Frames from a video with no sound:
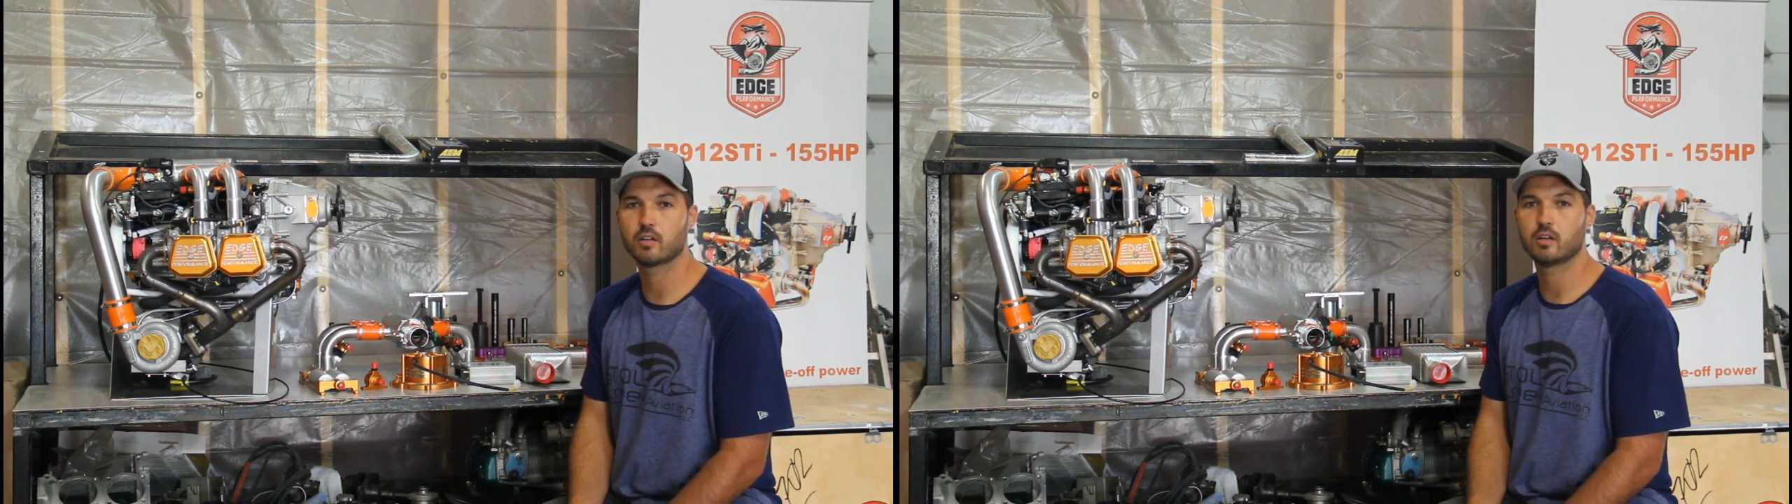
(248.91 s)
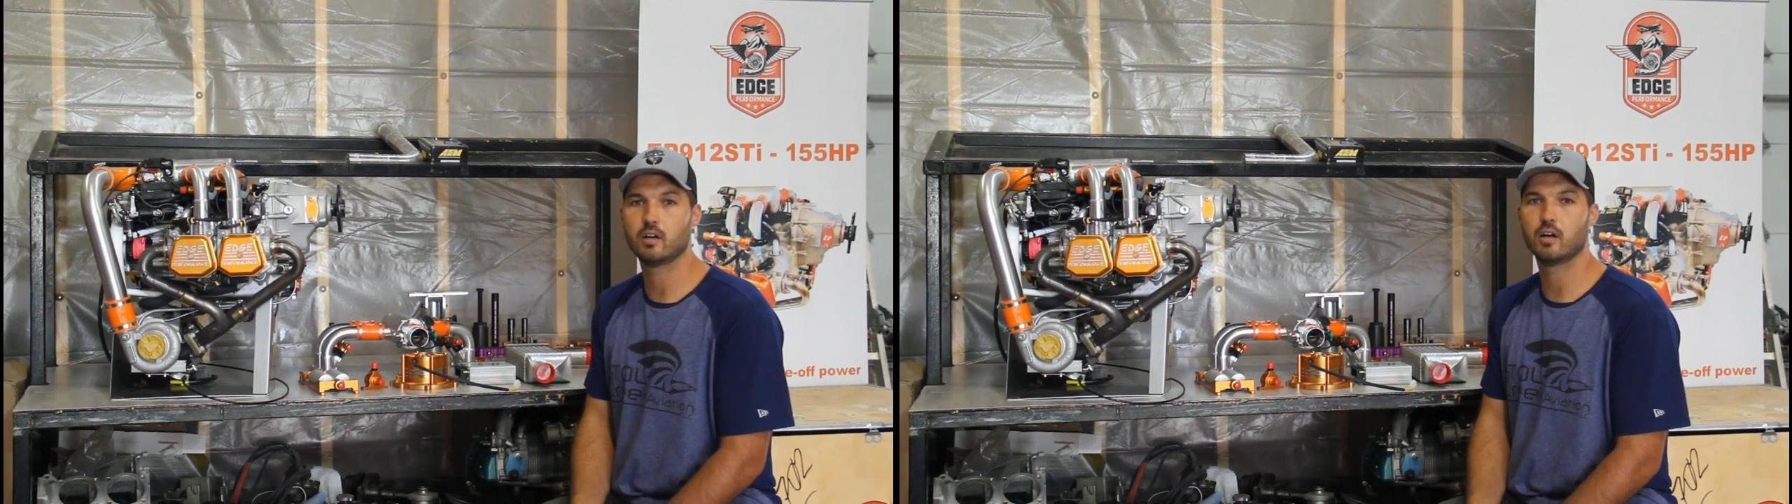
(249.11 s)

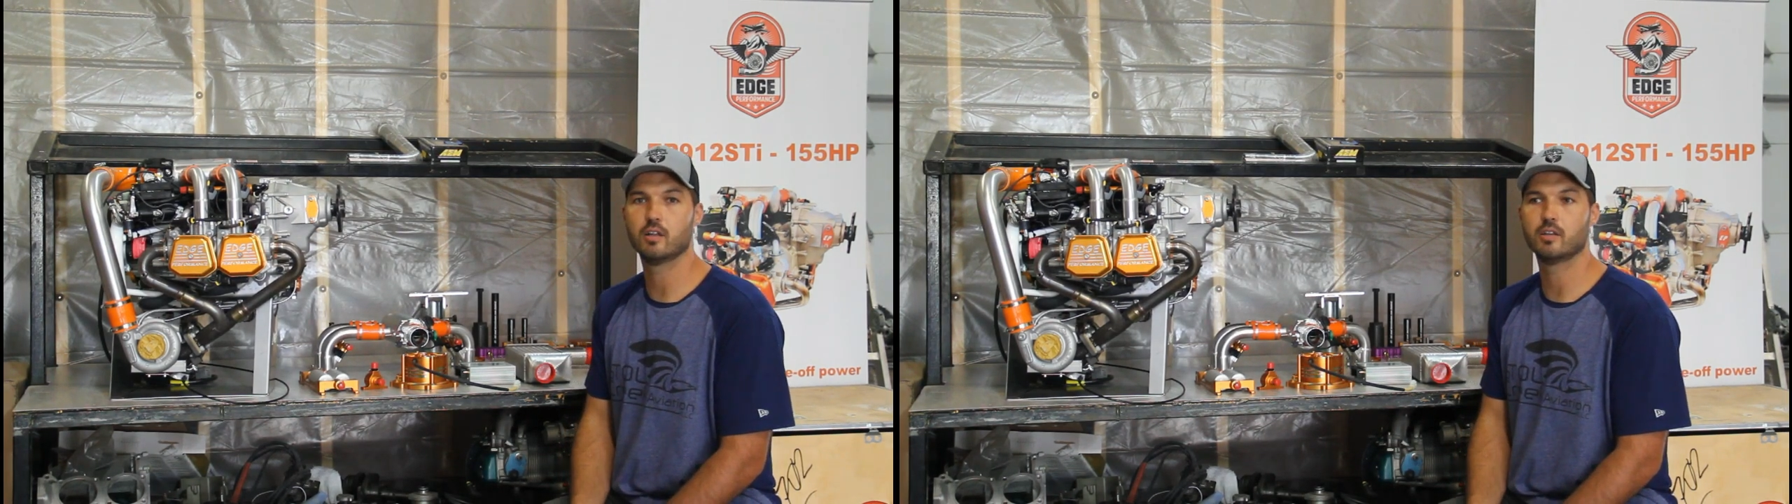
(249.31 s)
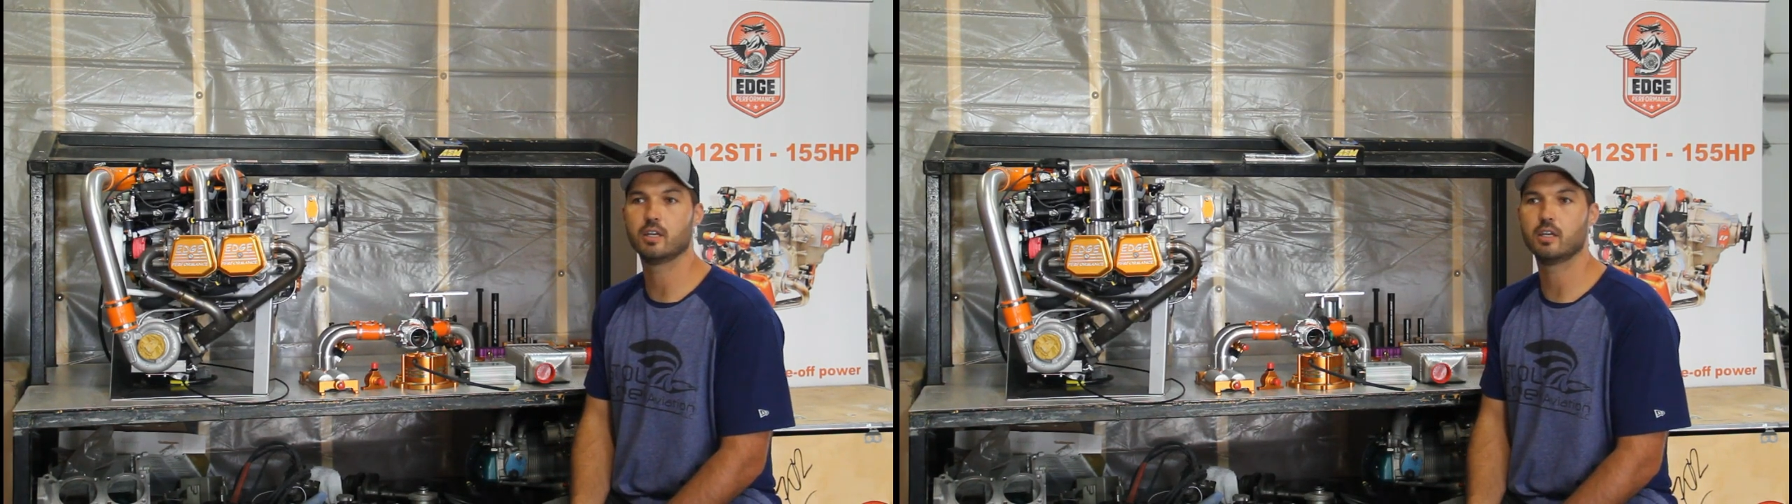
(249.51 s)

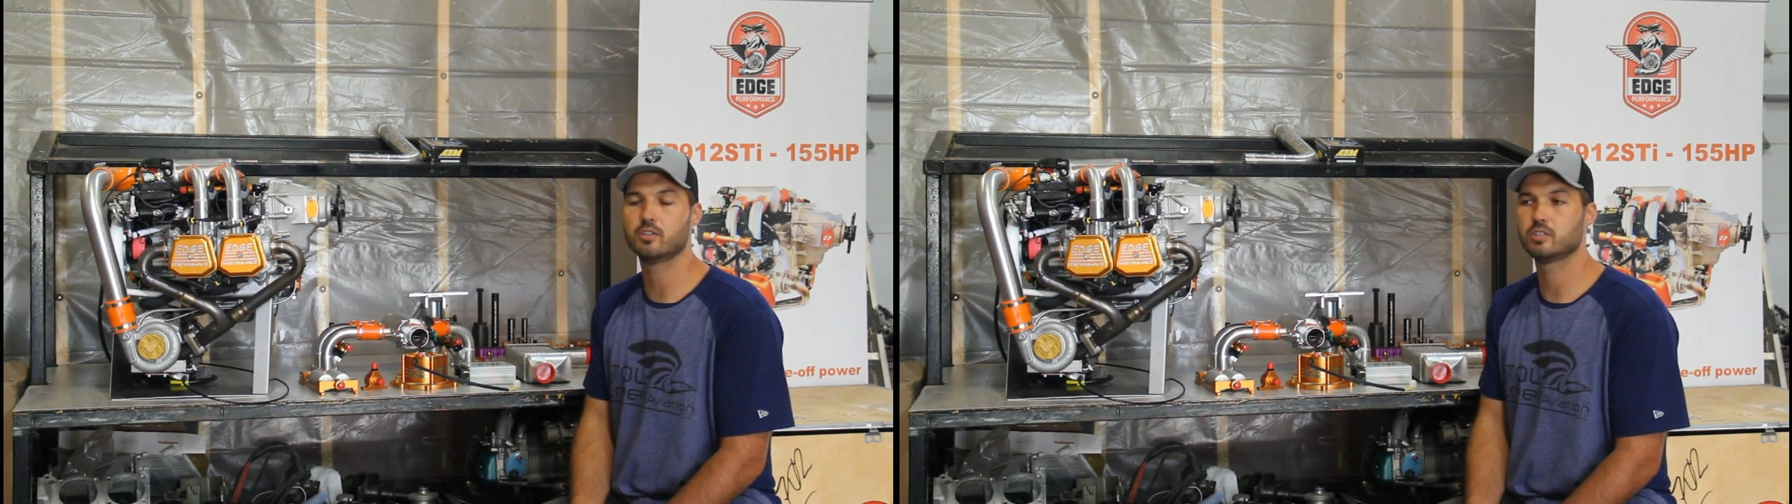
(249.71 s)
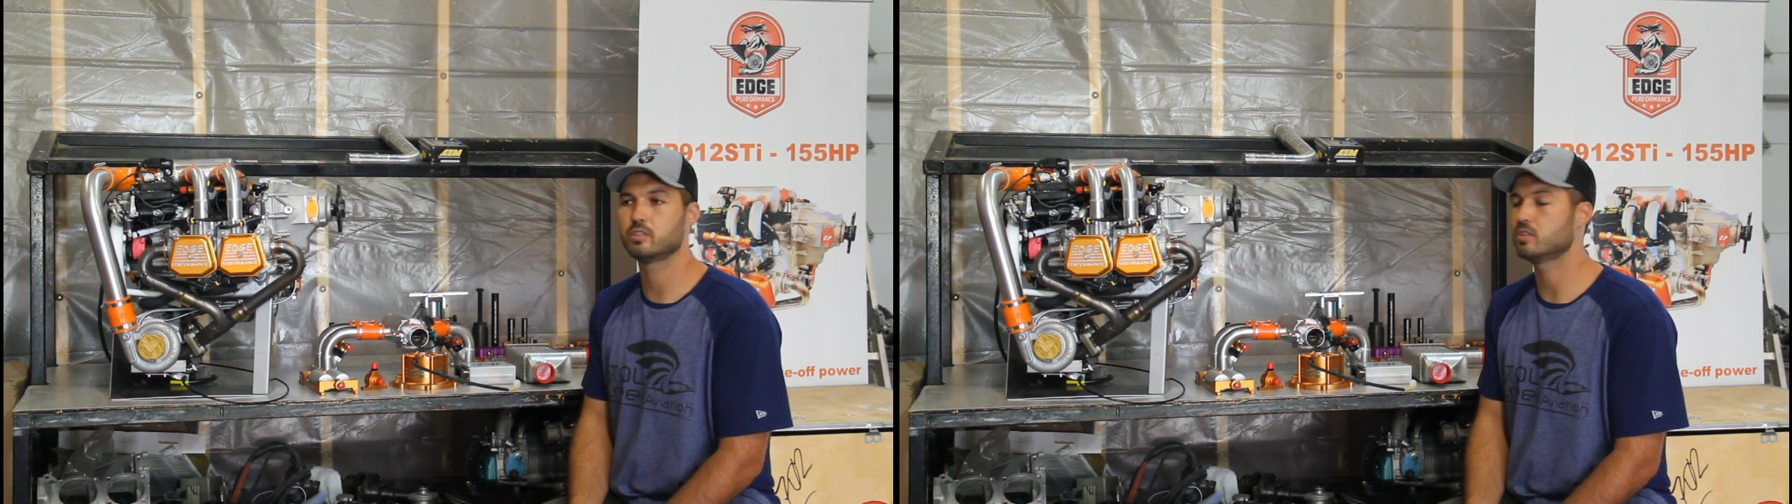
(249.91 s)
on the
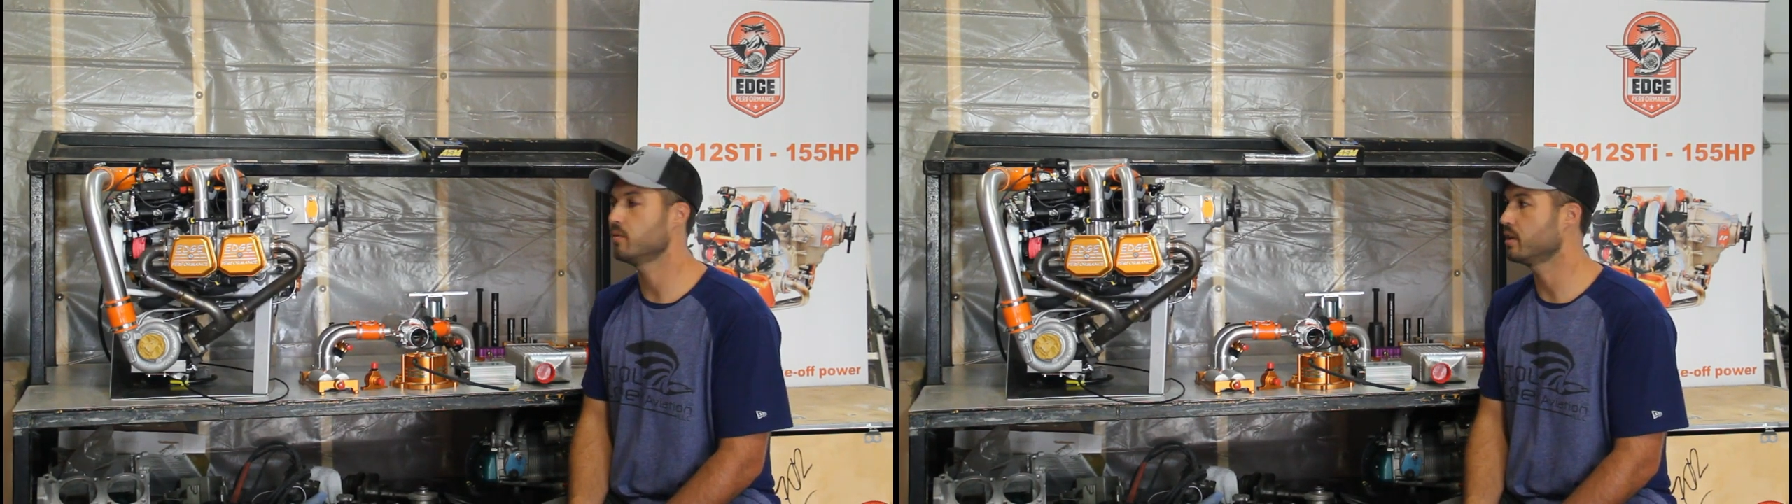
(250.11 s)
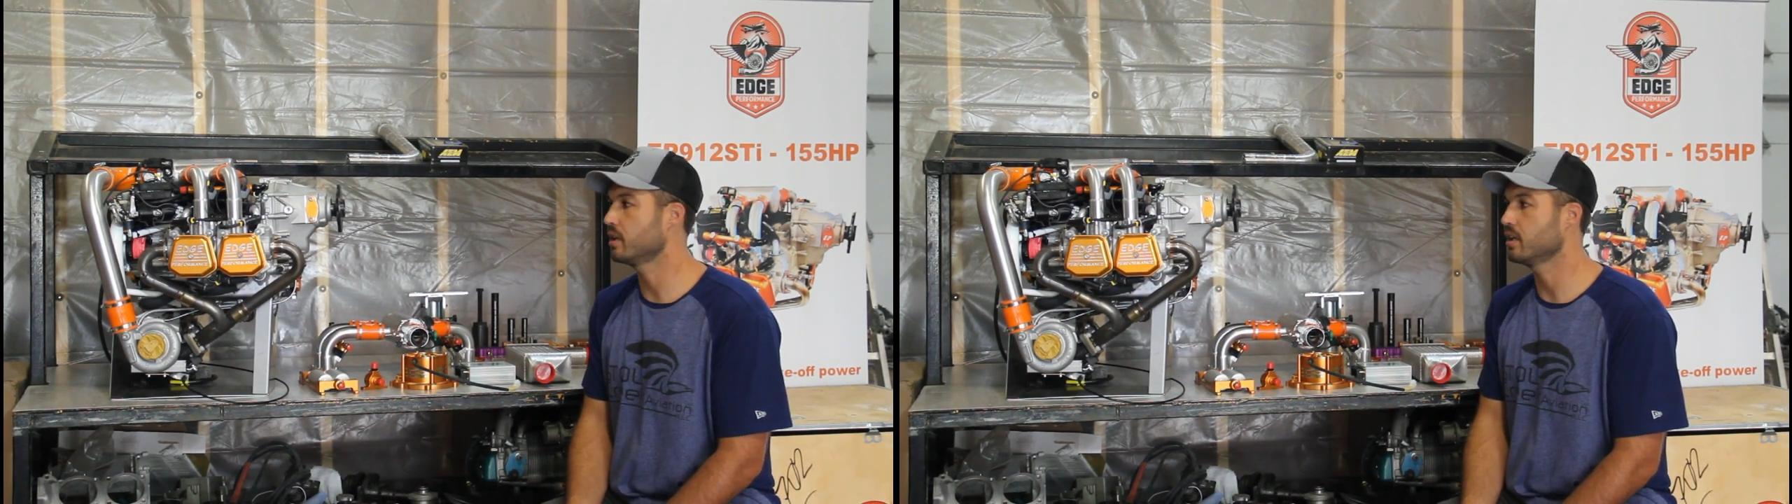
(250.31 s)
engines that we
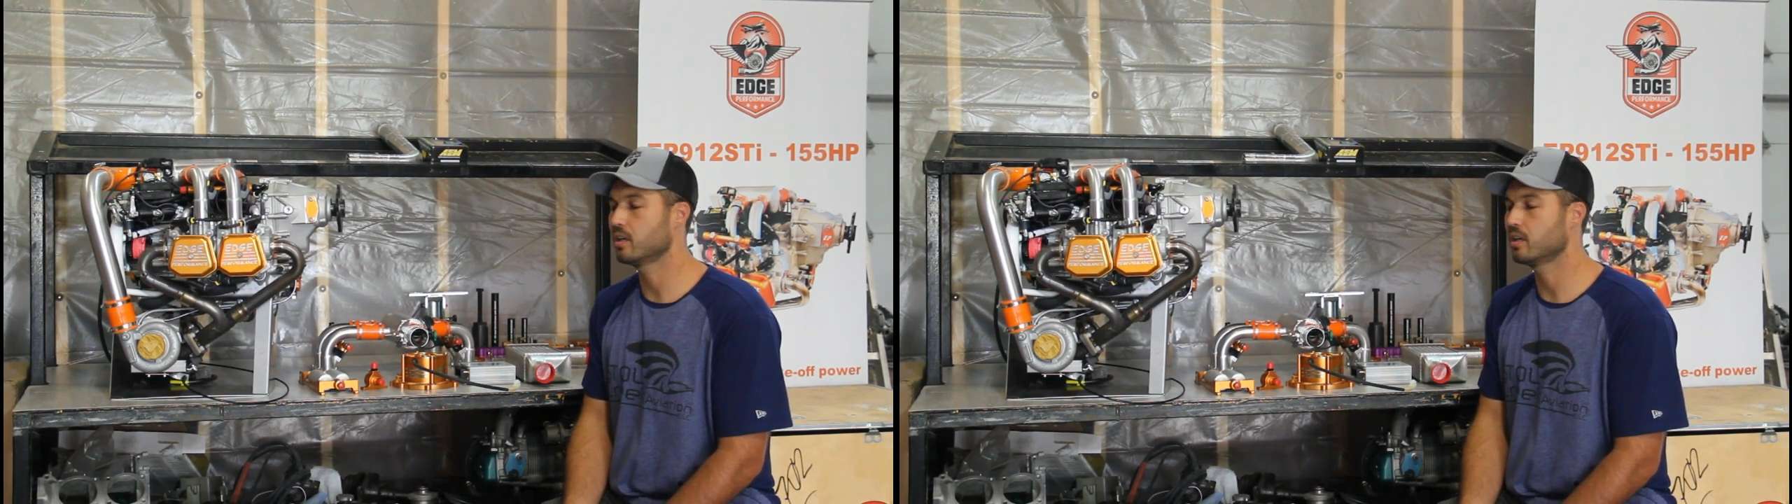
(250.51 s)
can get